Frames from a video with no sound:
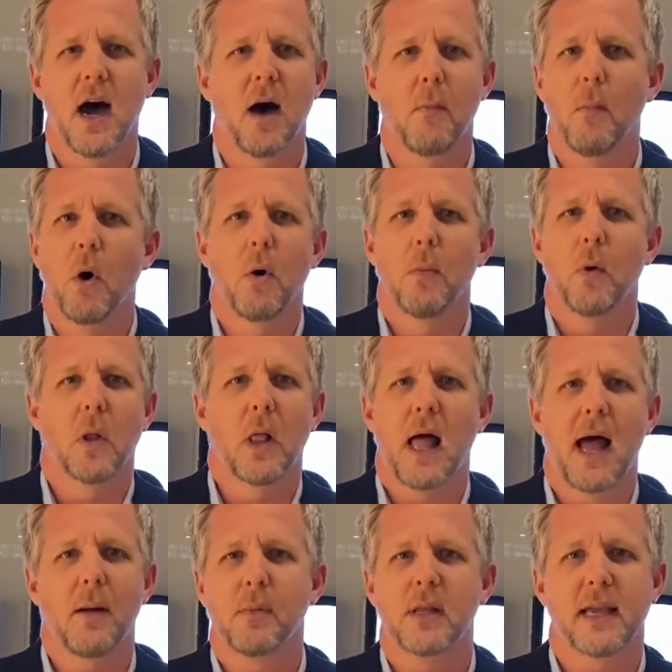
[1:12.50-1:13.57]
mobile
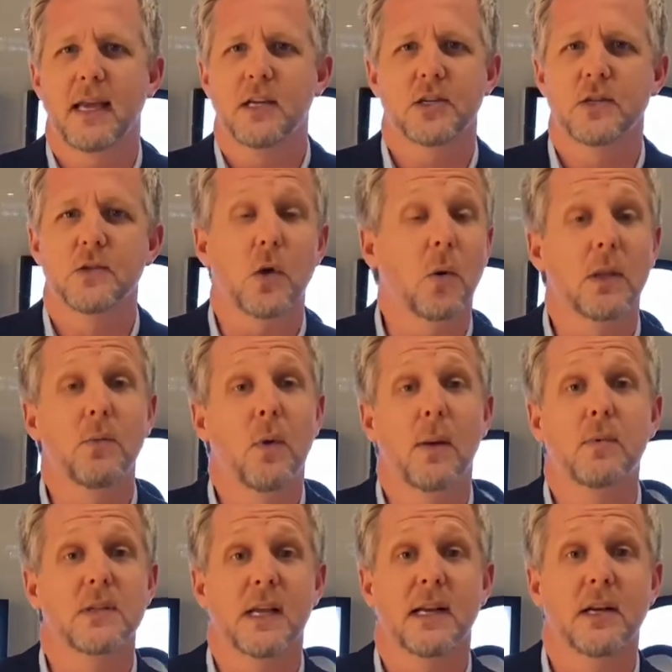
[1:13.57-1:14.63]
applications only
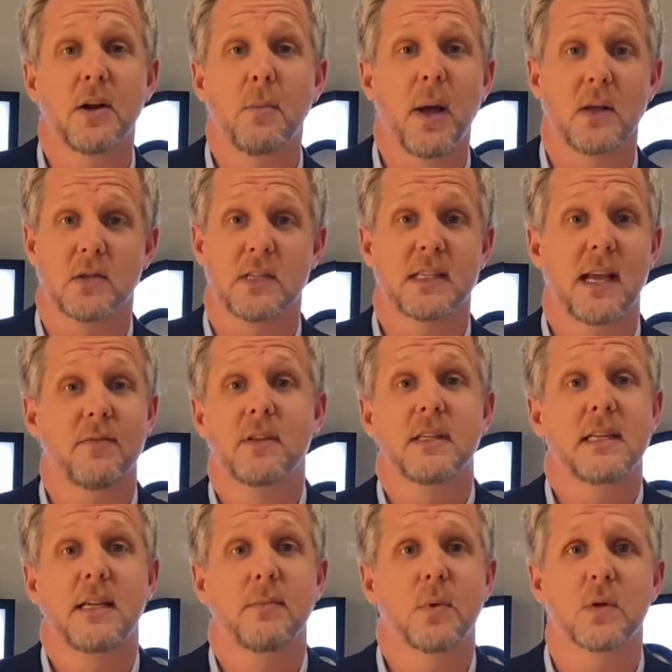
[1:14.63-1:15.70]
represented about
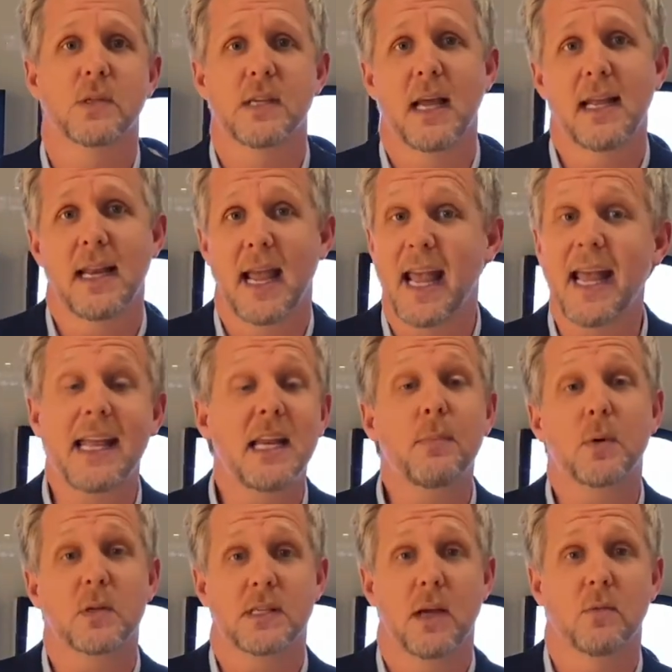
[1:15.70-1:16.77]
17%,
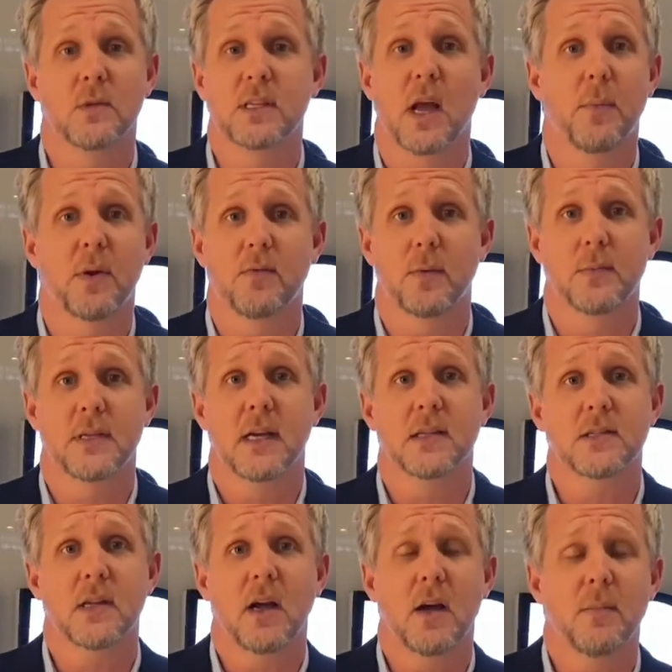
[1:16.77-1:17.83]
80% was coming from
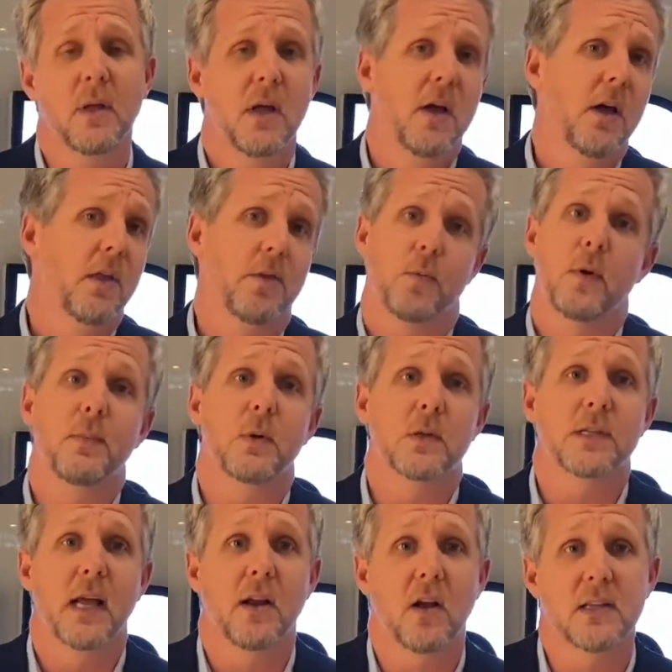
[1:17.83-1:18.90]
desktop,
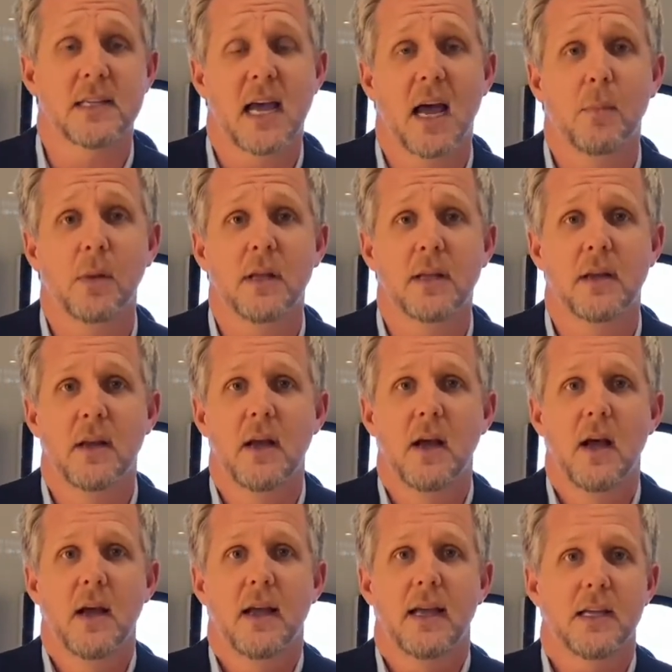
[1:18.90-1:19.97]
3% on tablet.
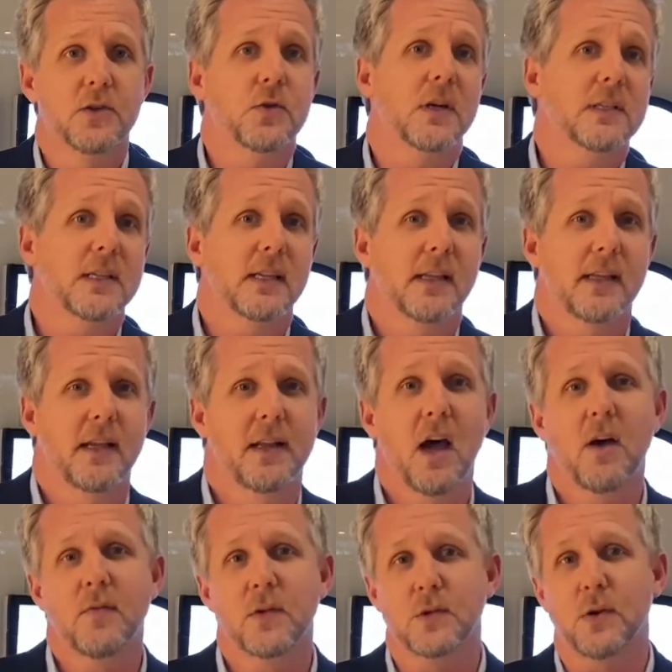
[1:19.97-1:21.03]
Interestingly
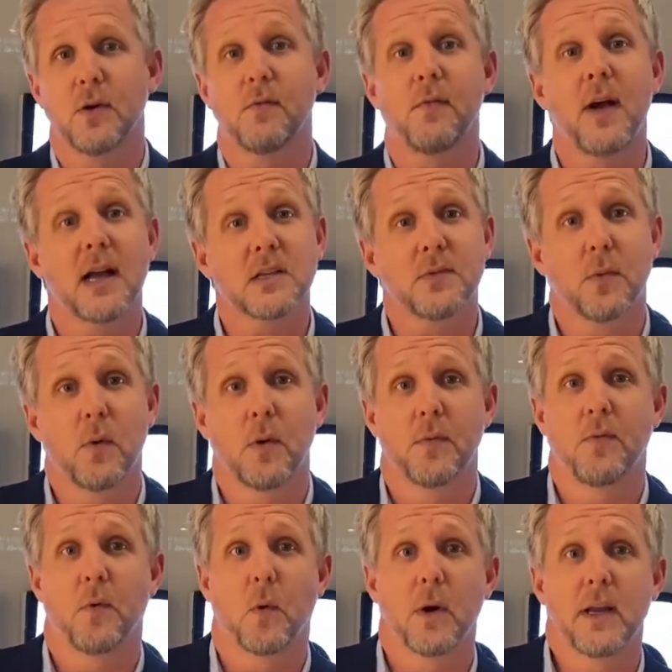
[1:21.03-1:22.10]
enough, you sort of fast forward
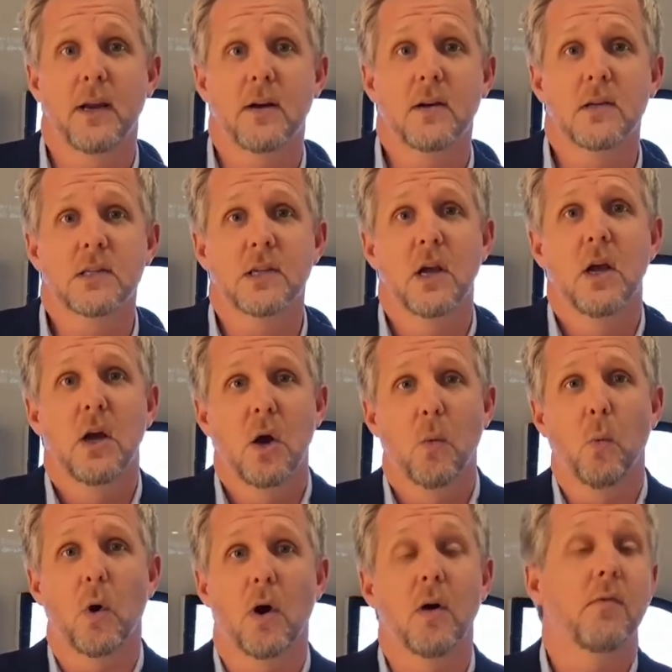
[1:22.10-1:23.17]
4 years,
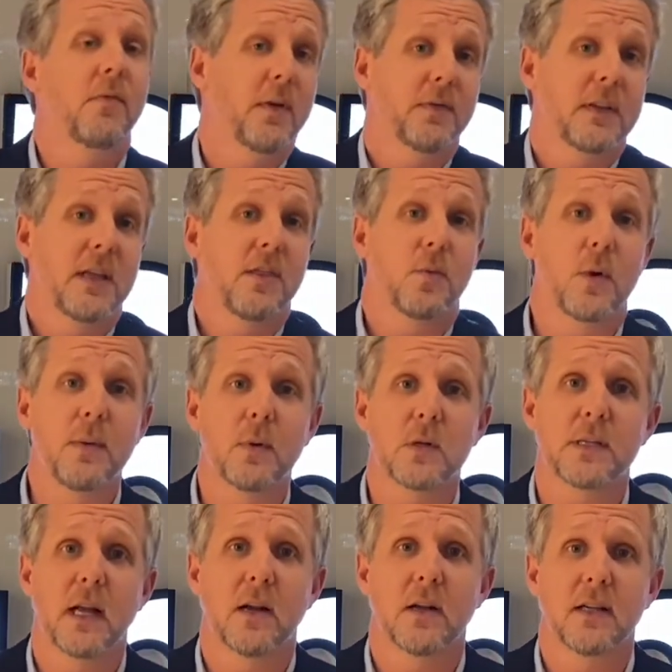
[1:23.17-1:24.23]
we're
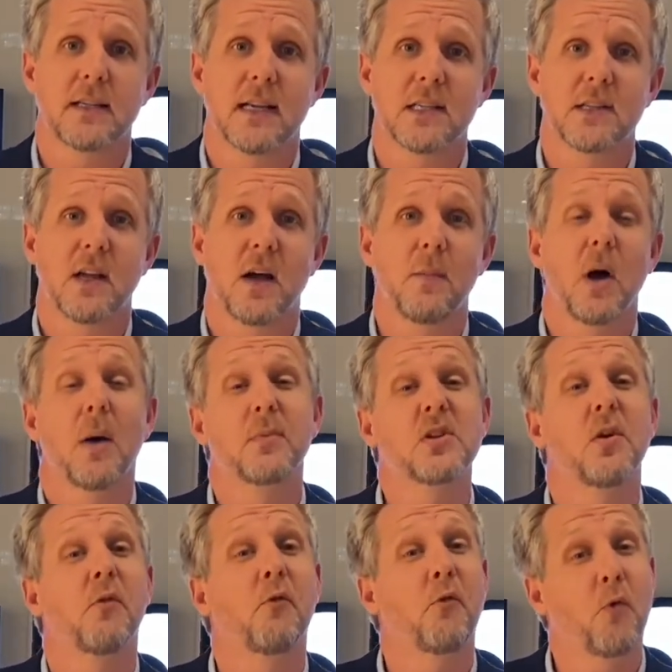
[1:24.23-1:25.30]
53% on a desktop, up to
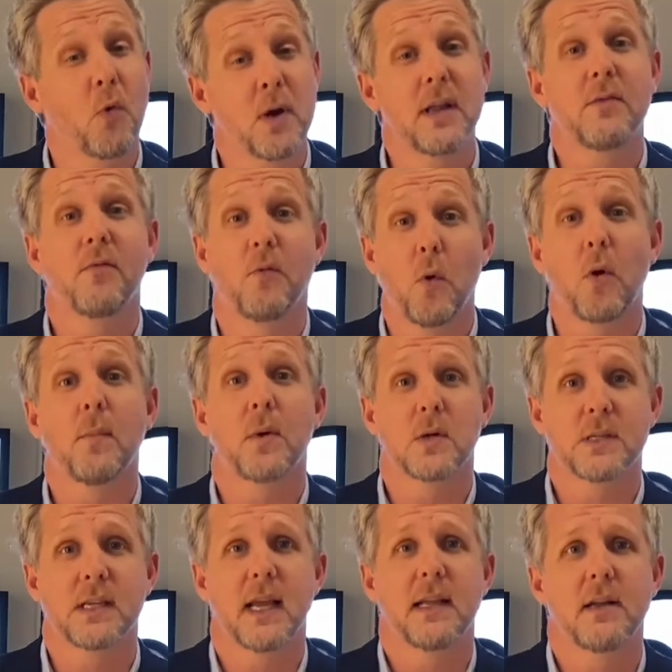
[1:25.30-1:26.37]

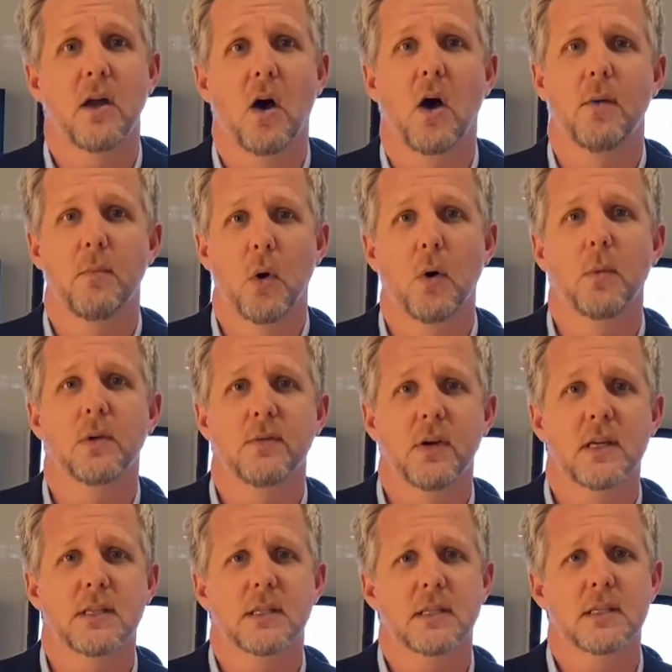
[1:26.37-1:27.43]
44% on mobile
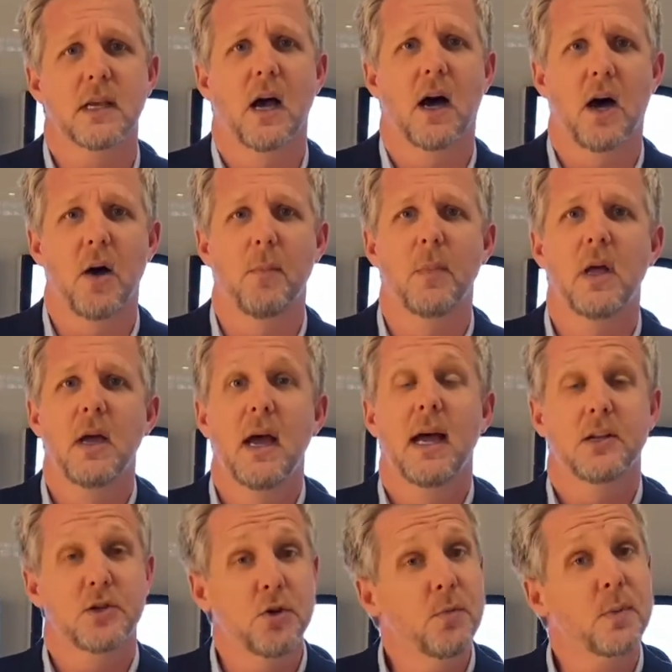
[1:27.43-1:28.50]
devices,
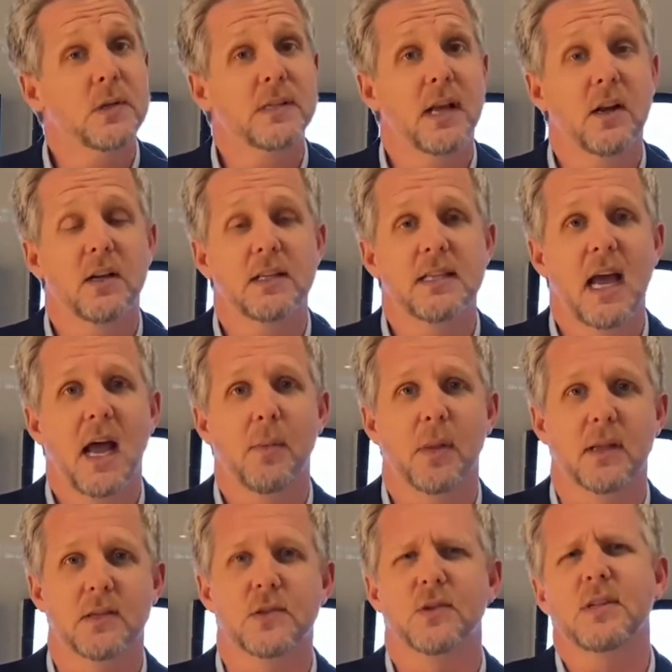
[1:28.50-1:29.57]
2% on a
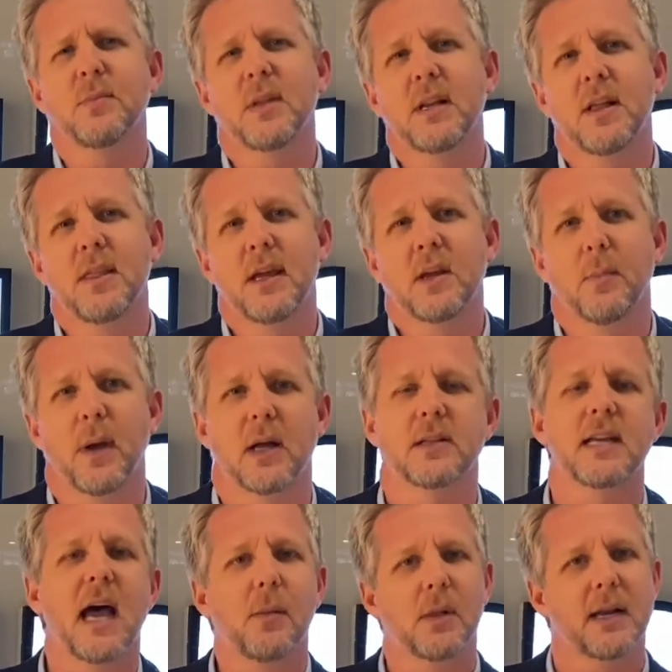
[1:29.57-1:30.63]
tablet. So something to think about,
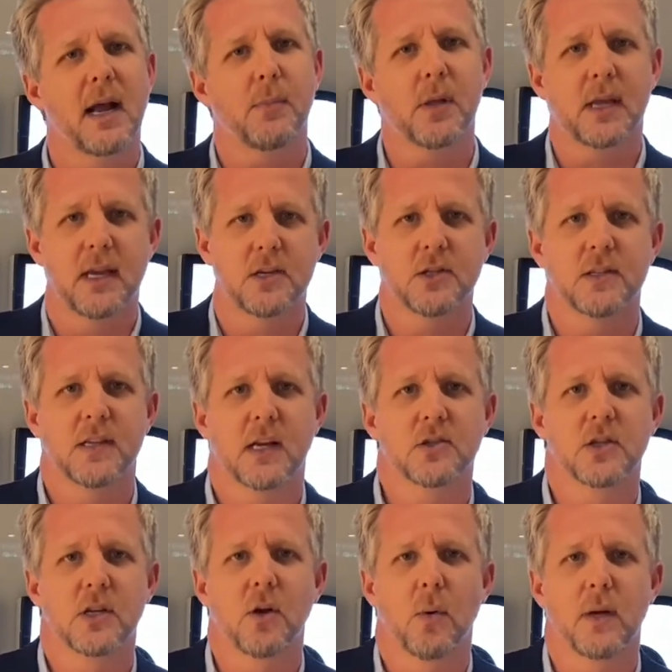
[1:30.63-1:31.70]
tablet applications
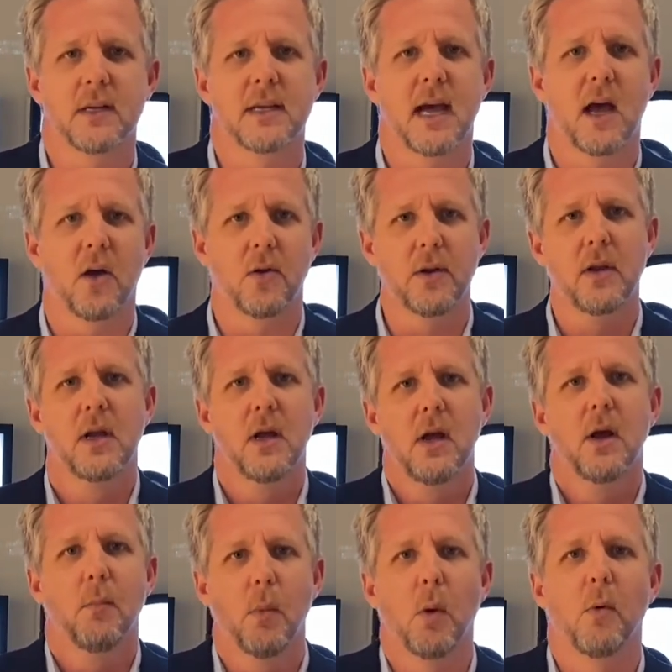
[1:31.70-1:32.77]
actually going down,
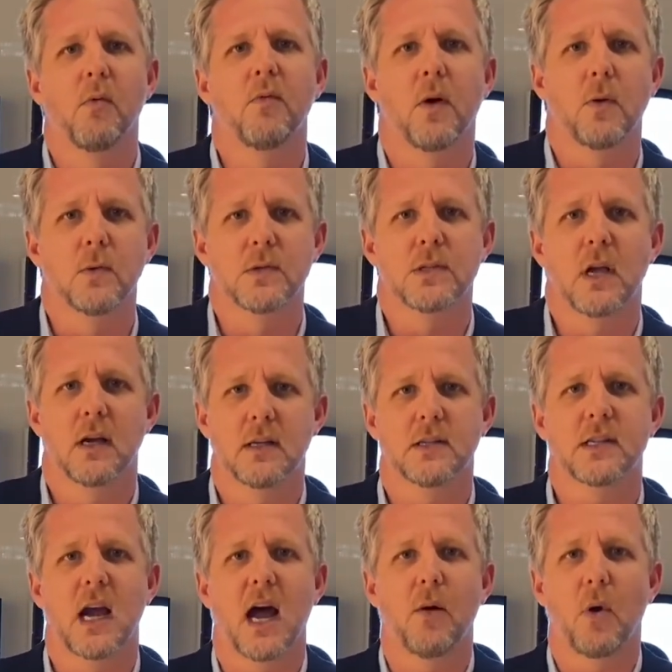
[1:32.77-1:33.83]
mobile phones
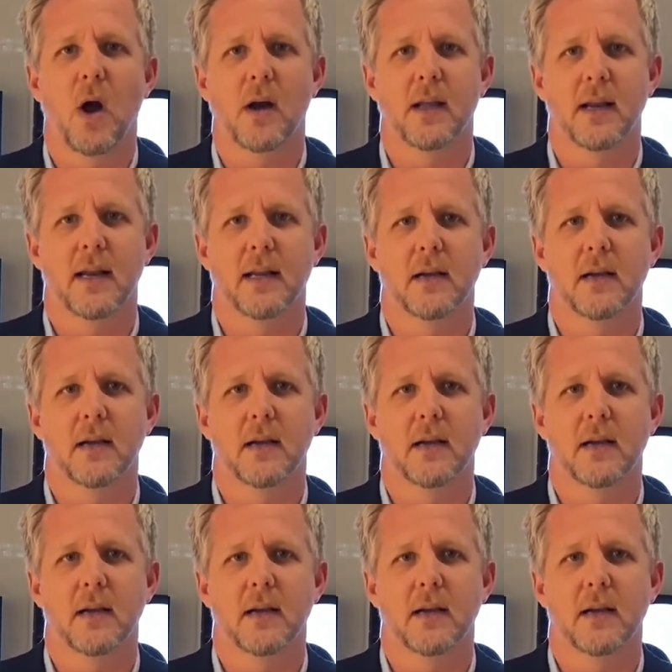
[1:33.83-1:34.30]
skyrocketing.